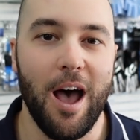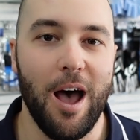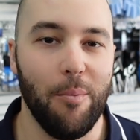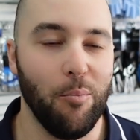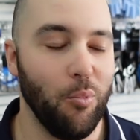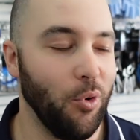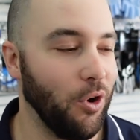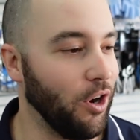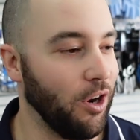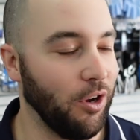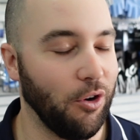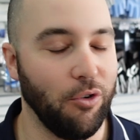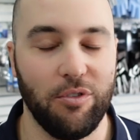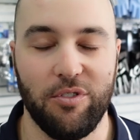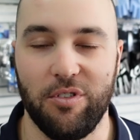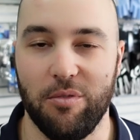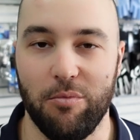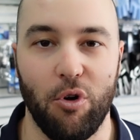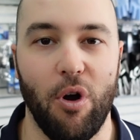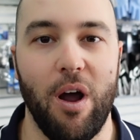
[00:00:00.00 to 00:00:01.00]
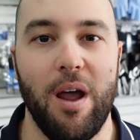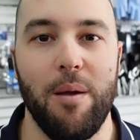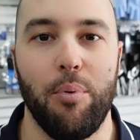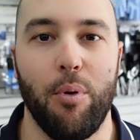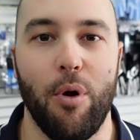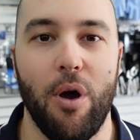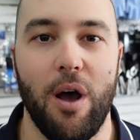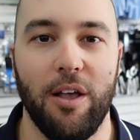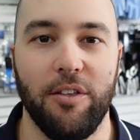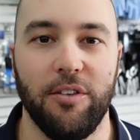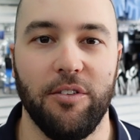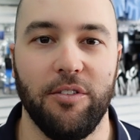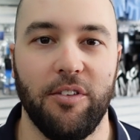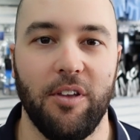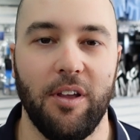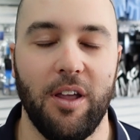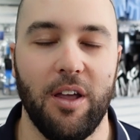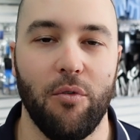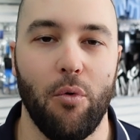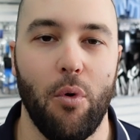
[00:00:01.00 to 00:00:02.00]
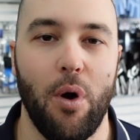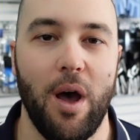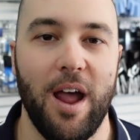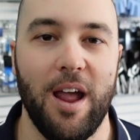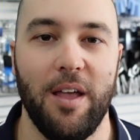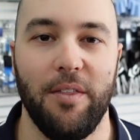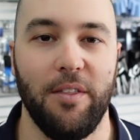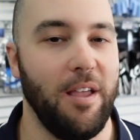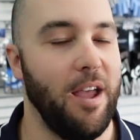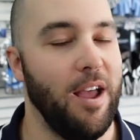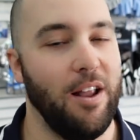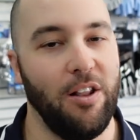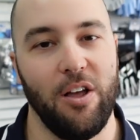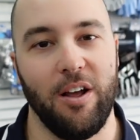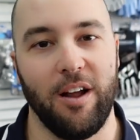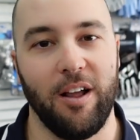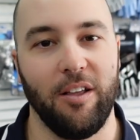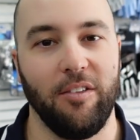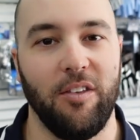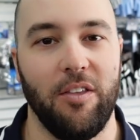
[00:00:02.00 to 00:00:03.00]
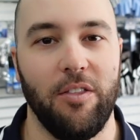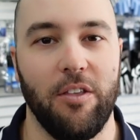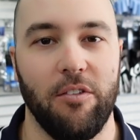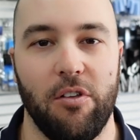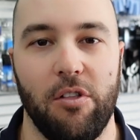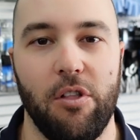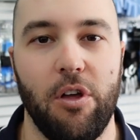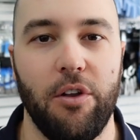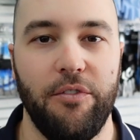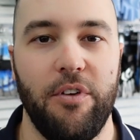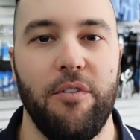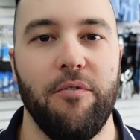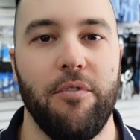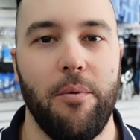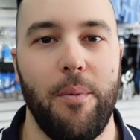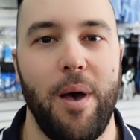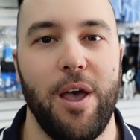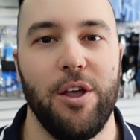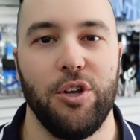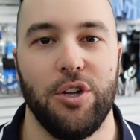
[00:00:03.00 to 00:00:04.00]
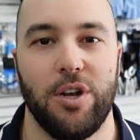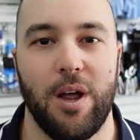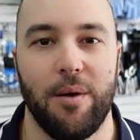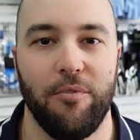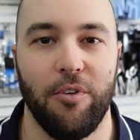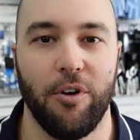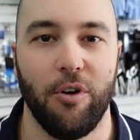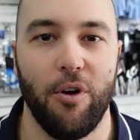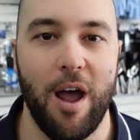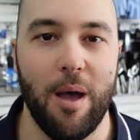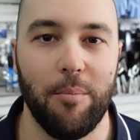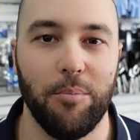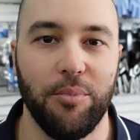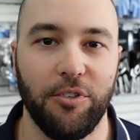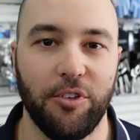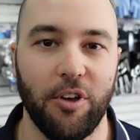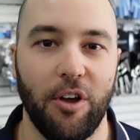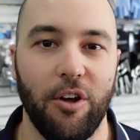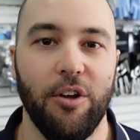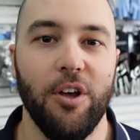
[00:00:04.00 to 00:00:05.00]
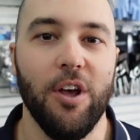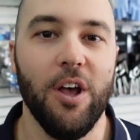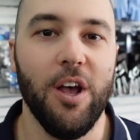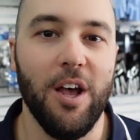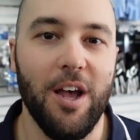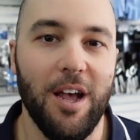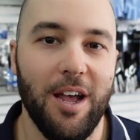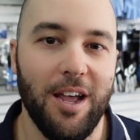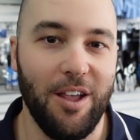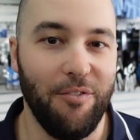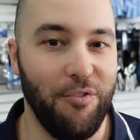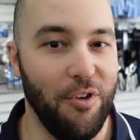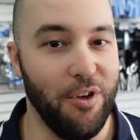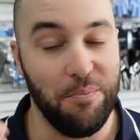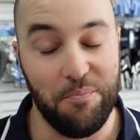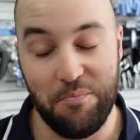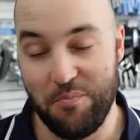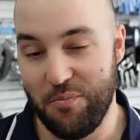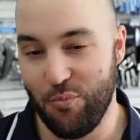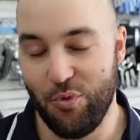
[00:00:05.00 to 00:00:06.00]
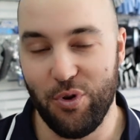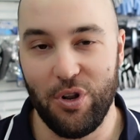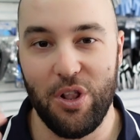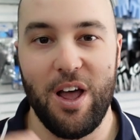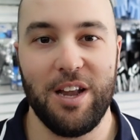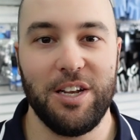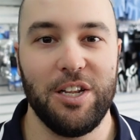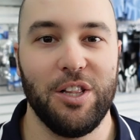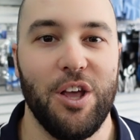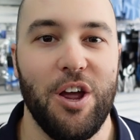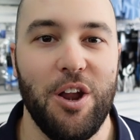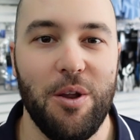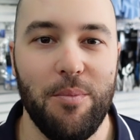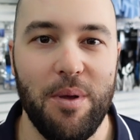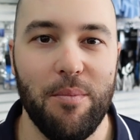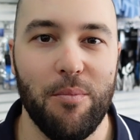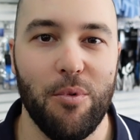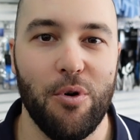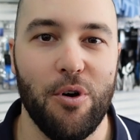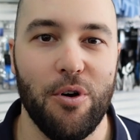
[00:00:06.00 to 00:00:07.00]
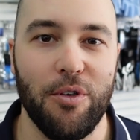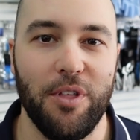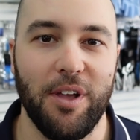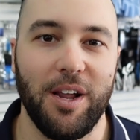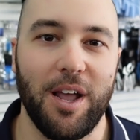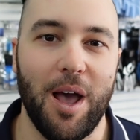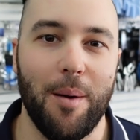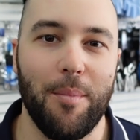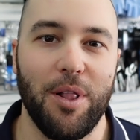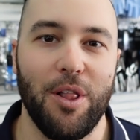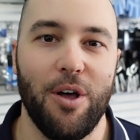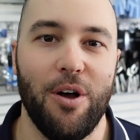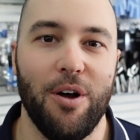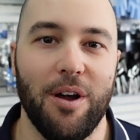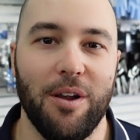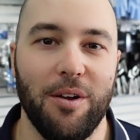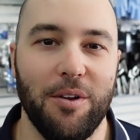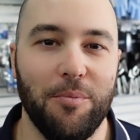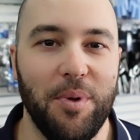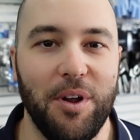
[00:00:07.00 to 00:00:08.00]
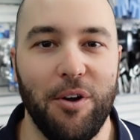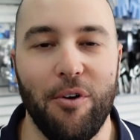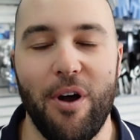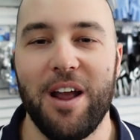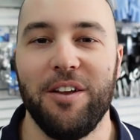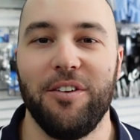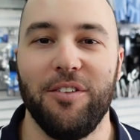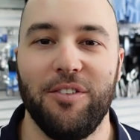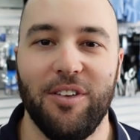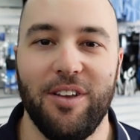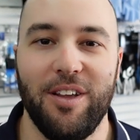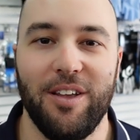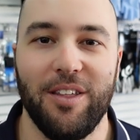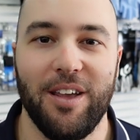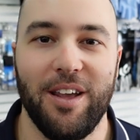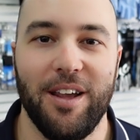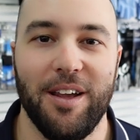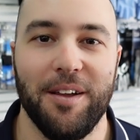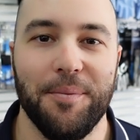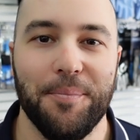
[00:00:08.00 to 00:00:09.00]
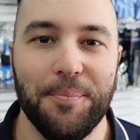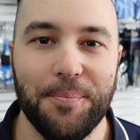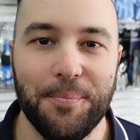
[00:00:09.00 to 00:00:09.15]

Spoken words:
We've got some great prizes to give away. And like I said, there's a lot of information up for grabs. So if you would like to learn a bit more, then come along and it'd be great to see you there.